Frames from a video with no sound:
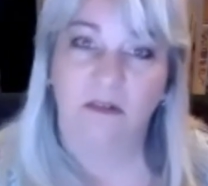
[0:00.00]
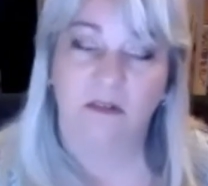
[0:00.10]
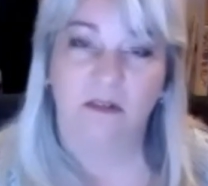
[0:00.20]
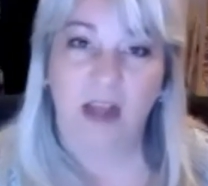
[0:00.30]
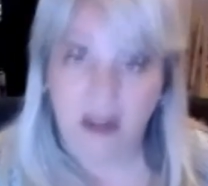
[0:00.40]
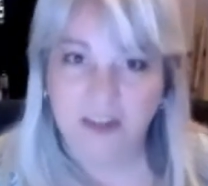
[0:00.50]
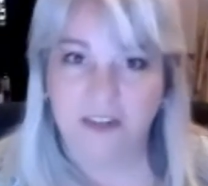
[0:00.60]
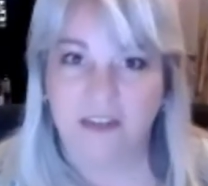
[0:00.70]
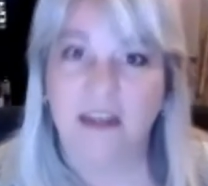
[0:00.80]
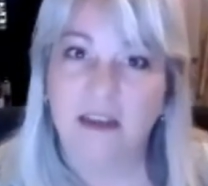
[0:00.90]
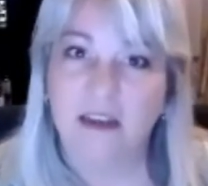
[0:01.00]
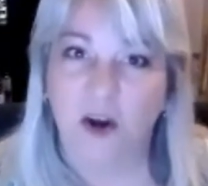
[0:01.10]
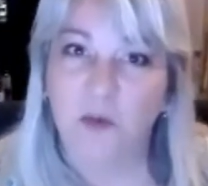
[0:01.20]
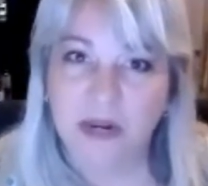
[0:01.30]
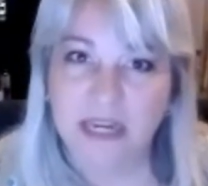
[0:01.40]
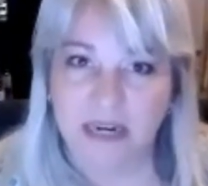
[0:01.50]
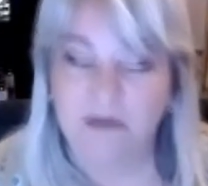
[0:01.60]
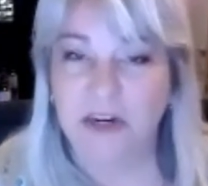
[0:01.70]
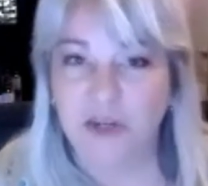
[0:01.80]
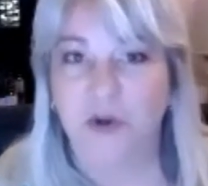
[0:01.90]
consciously, you know, but did it
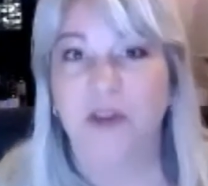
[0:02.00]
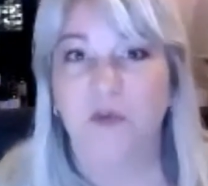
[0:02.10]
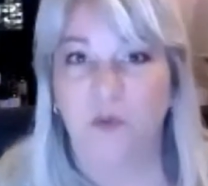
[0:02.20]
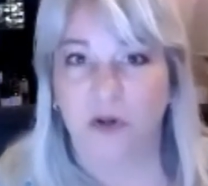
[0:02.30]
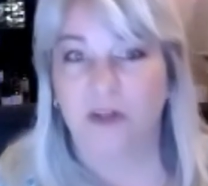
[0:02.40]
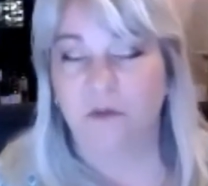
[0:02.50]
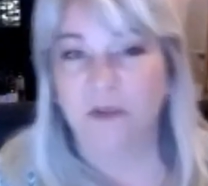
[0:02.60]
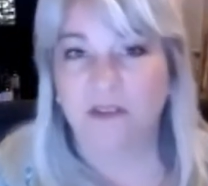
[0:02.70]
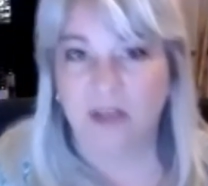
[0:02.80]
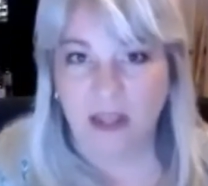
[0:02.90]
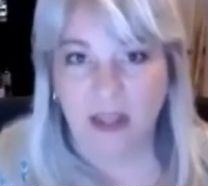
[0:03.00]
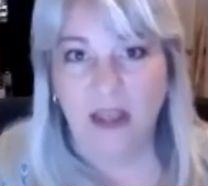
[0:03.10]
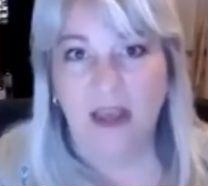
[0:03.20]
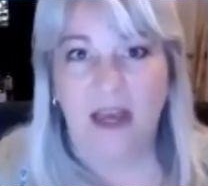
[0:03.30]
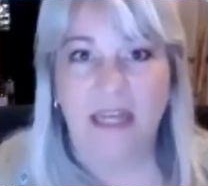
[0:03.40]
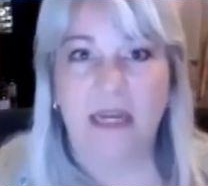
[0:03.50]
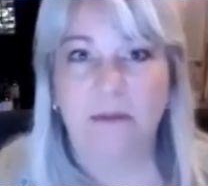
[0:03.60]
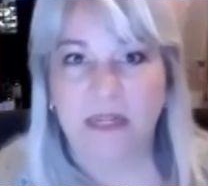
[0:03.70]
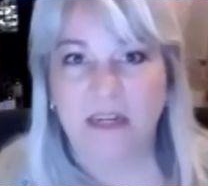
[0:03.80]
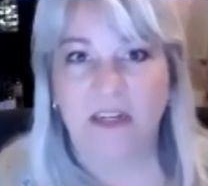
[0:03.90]
rejoined the world and was
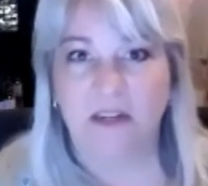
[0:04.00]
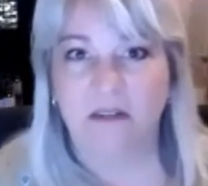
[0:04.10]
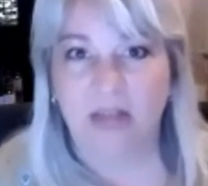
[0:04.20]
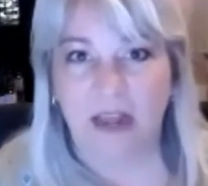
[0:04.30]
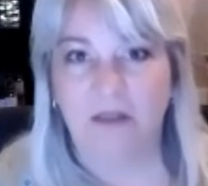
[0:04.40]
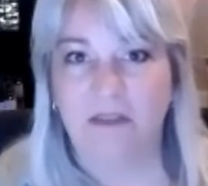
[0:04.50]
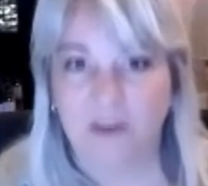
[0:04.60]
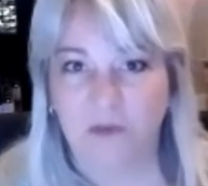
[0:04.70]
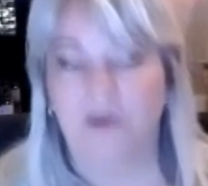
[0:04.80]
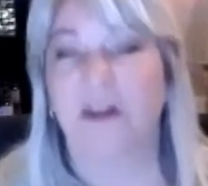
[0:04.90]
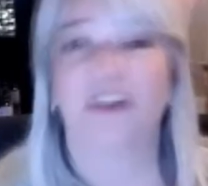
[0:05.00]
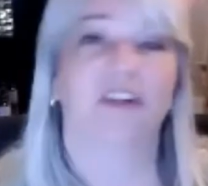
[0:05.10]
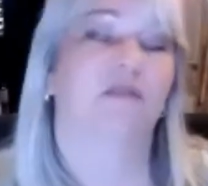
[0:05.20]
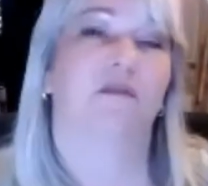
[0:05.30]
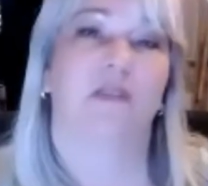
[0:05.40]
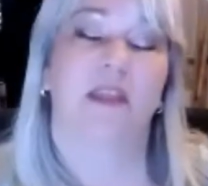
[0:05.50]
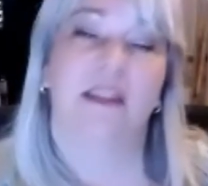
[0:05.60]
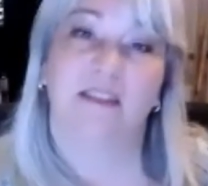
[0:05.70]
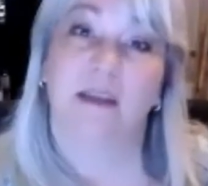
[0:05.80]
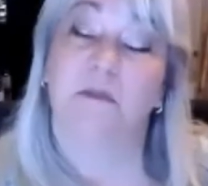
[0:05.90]
attempting to kind of still function in
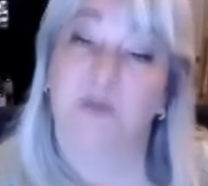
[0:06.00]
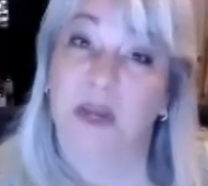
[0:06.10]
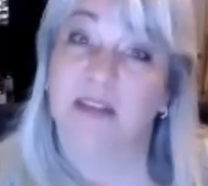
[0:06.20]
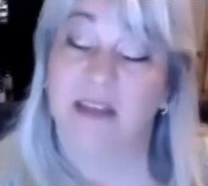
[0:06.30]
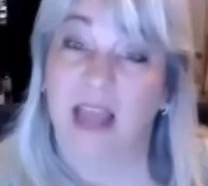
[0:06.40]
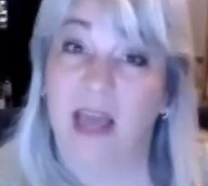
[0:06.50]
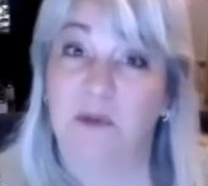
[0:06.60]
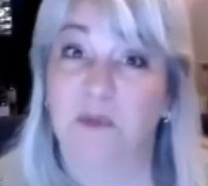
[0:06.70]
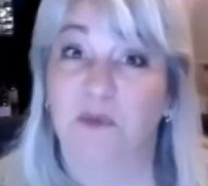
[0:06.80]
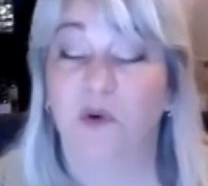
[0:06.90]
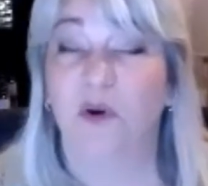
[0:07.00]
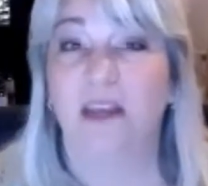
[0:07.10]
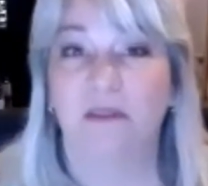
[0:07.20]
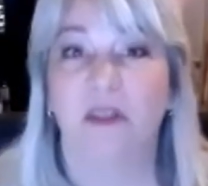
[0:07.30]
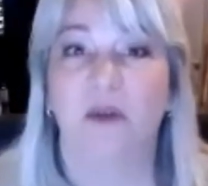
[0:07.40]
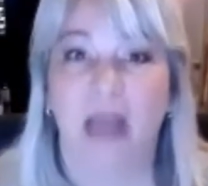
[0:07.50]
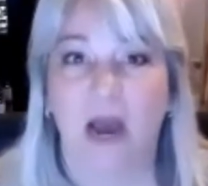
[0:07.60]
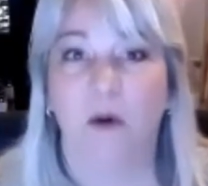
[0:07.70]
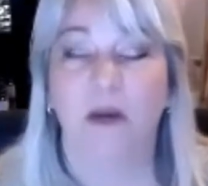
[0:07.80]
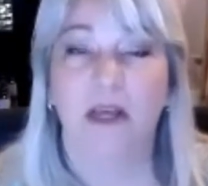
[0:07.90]
the same space I had been before, even though
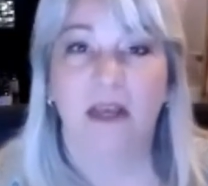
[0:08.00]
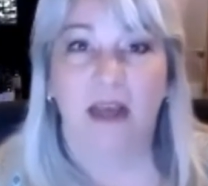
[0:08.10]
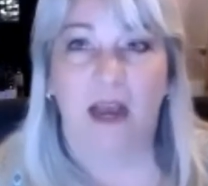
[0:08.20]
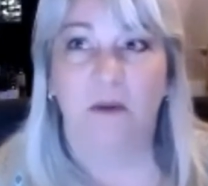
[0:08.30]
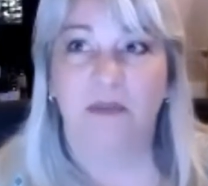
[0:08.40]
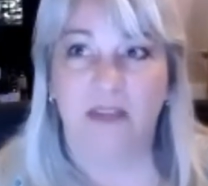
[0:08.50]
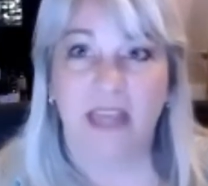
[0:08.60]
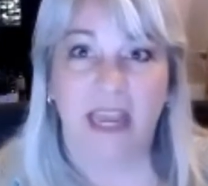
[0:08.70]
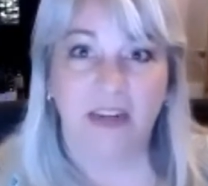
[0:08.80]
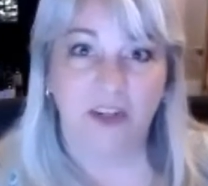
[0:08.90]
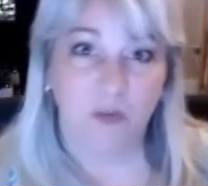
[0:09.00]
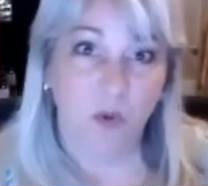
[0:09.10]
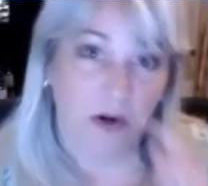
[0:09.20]
now I was engaged more